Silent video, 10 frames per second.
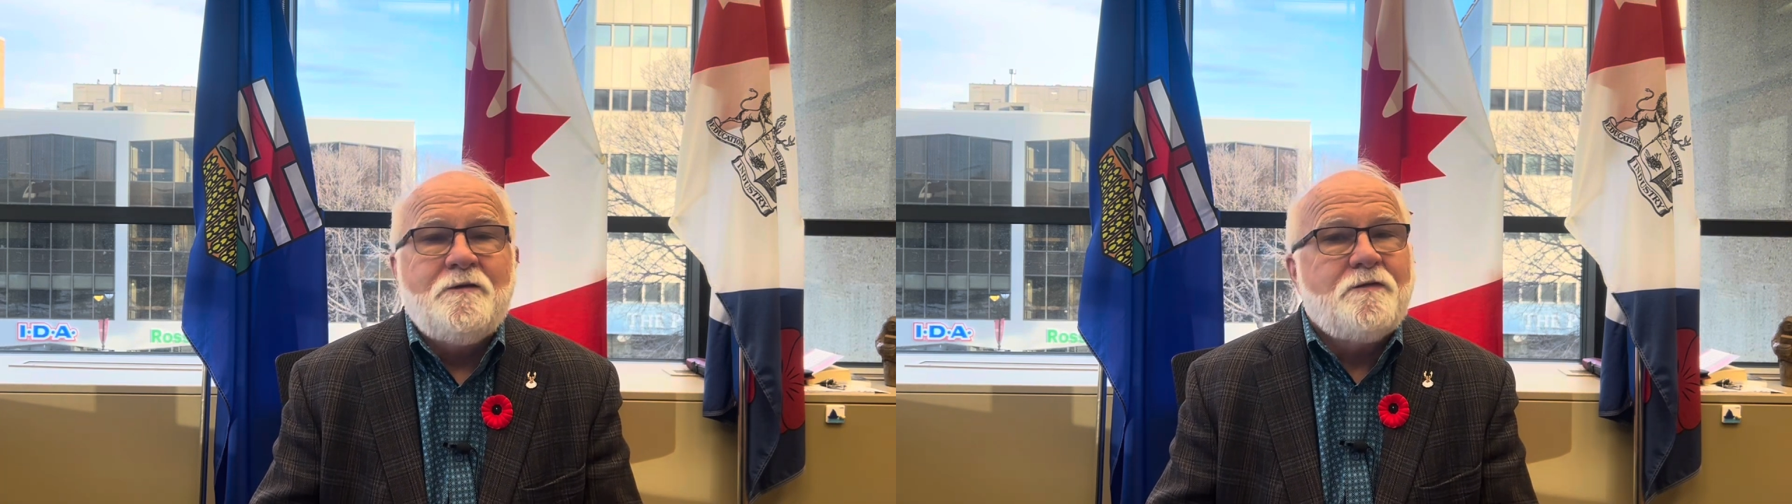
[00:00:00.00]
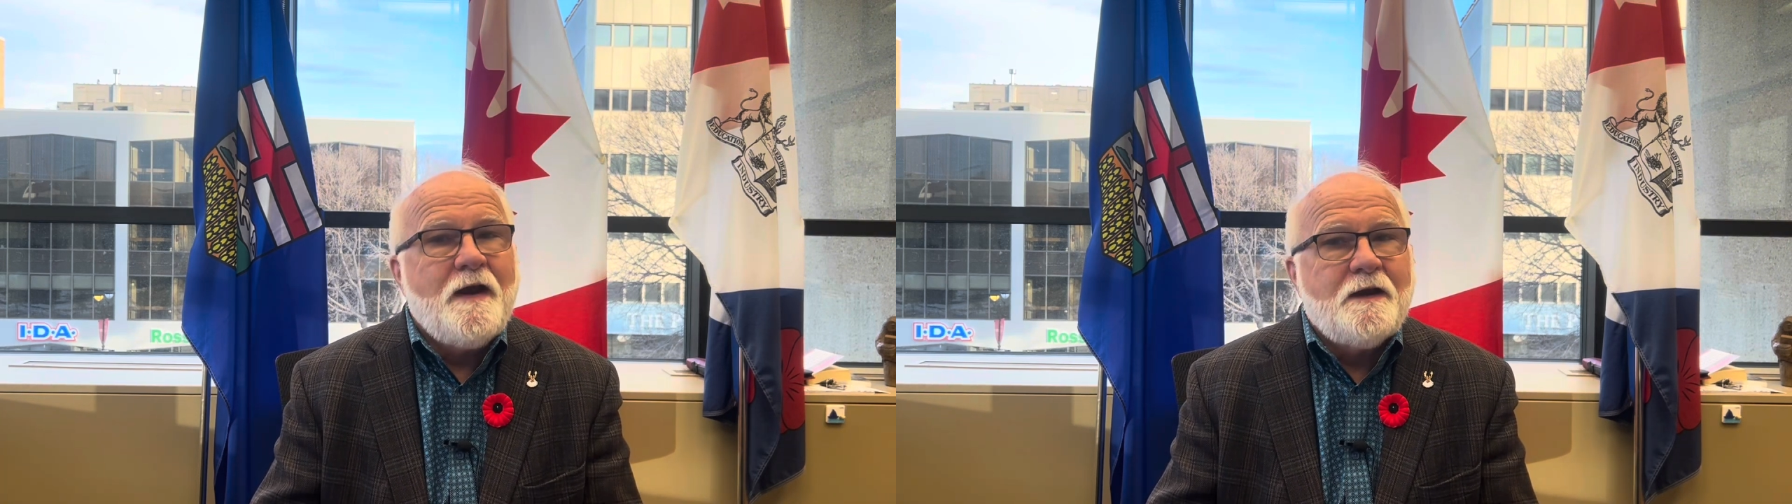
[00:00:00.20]

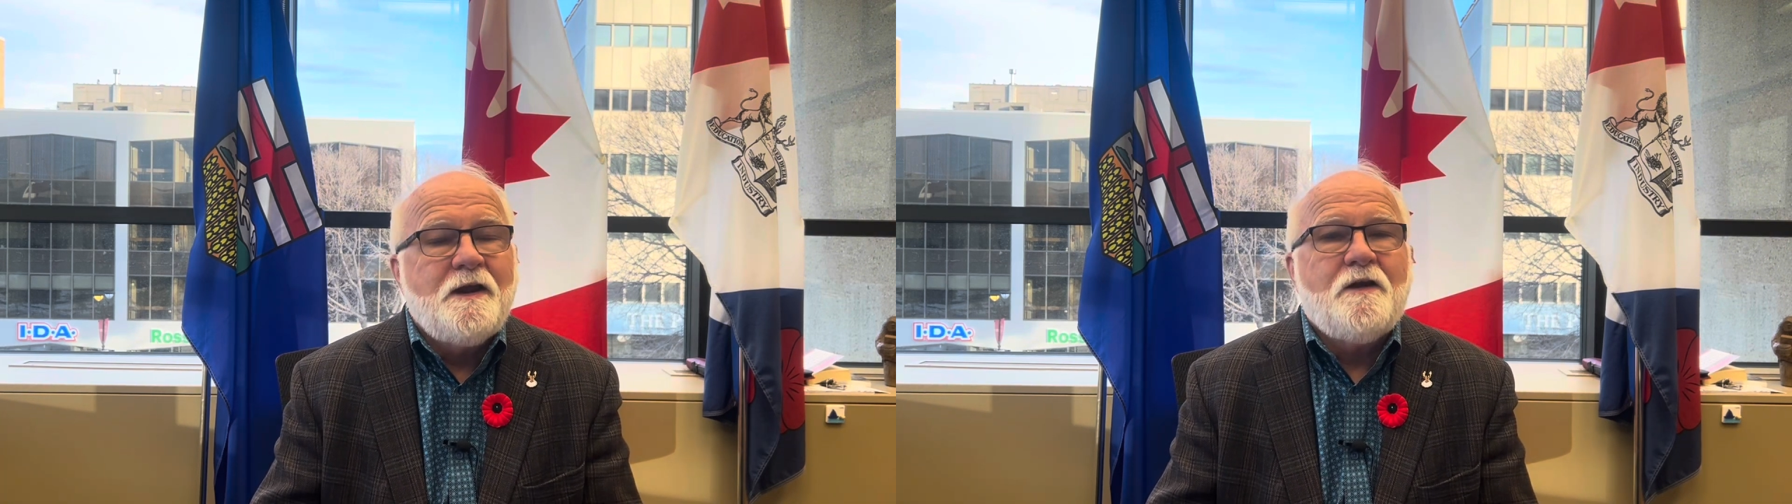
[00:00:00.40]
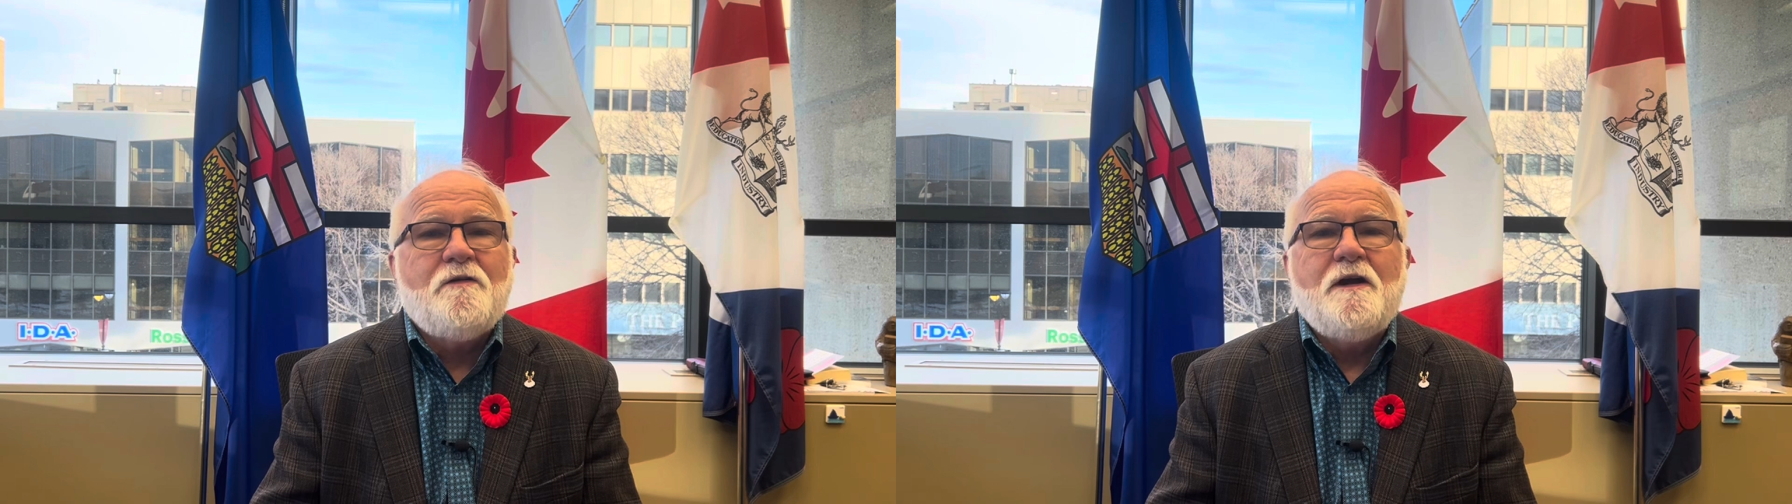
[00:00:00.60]
and
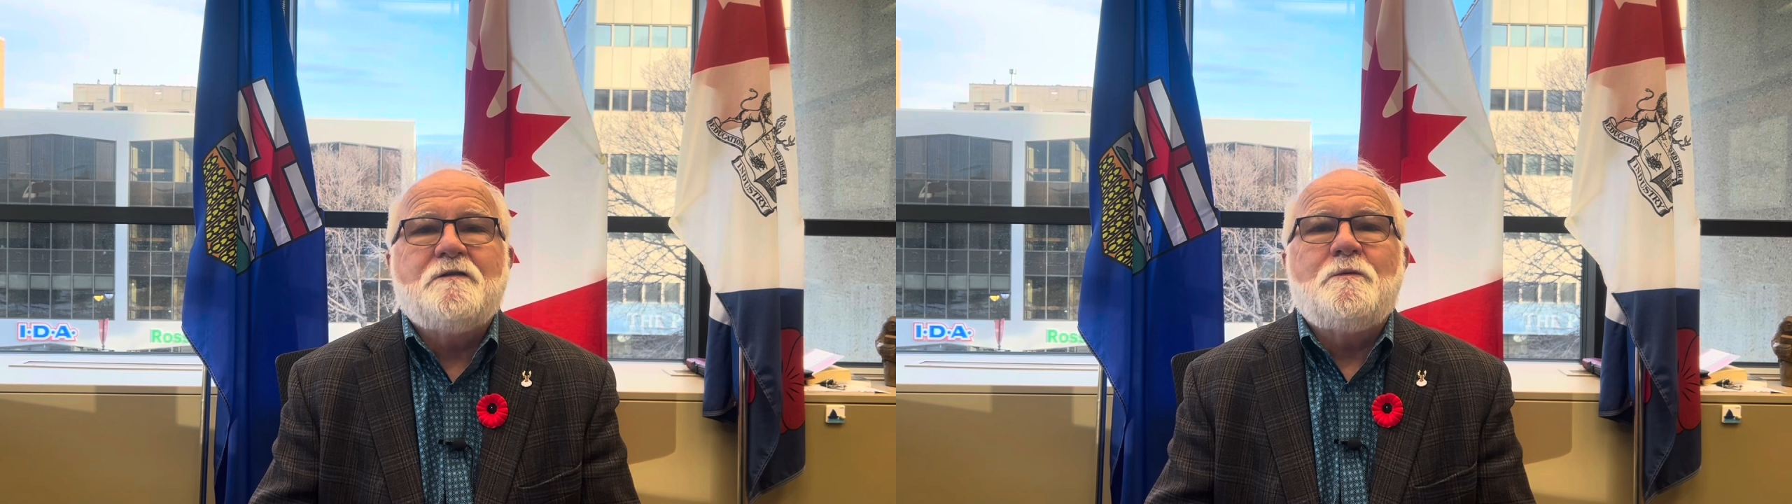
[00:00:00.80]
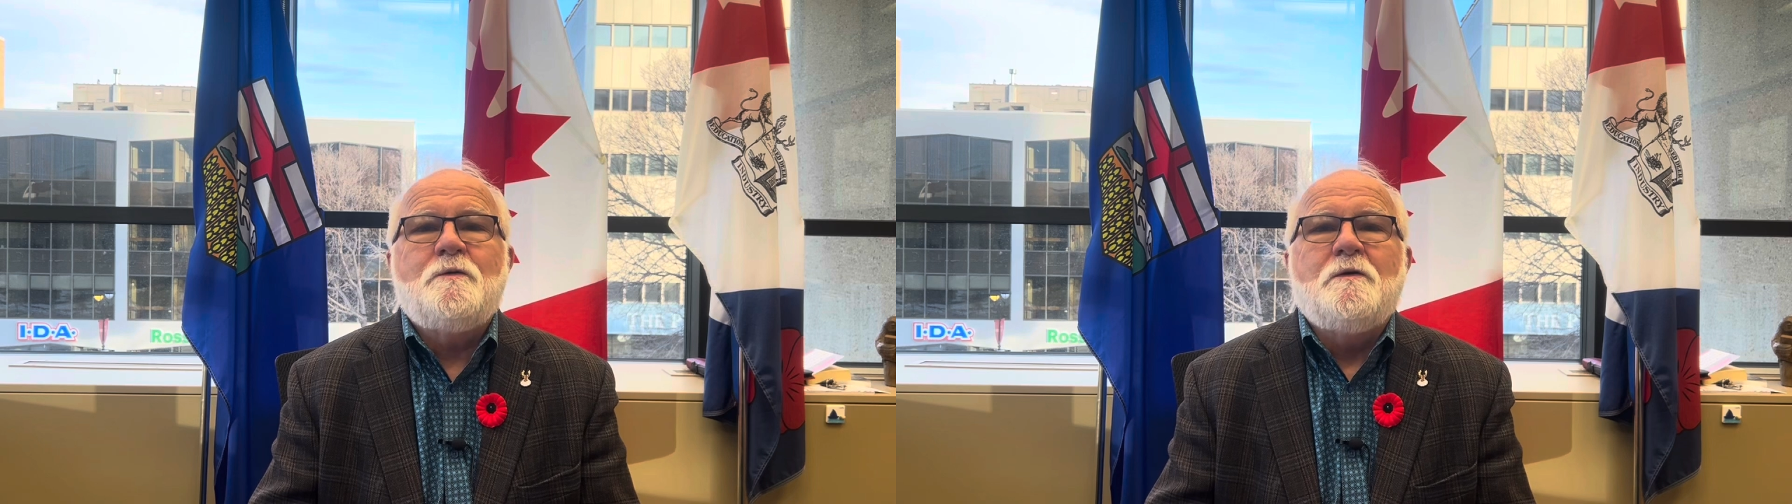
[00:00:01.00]
frankly,
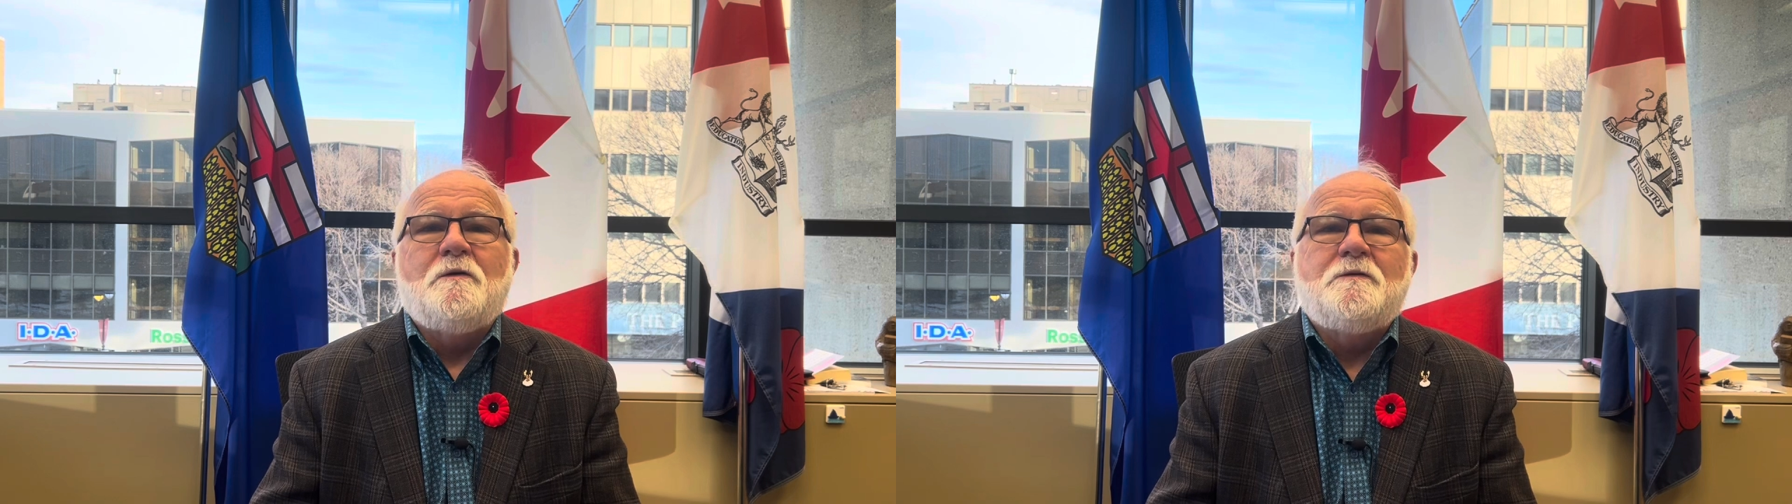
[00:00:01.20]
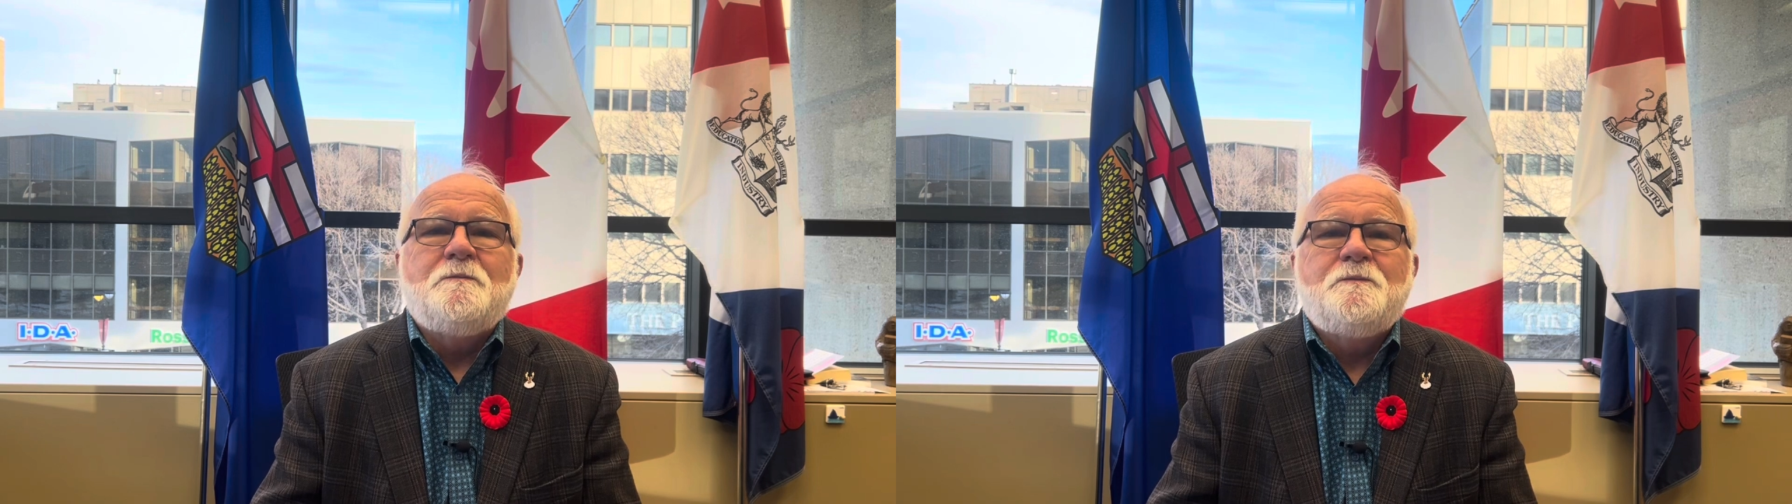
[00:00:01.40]
across the world.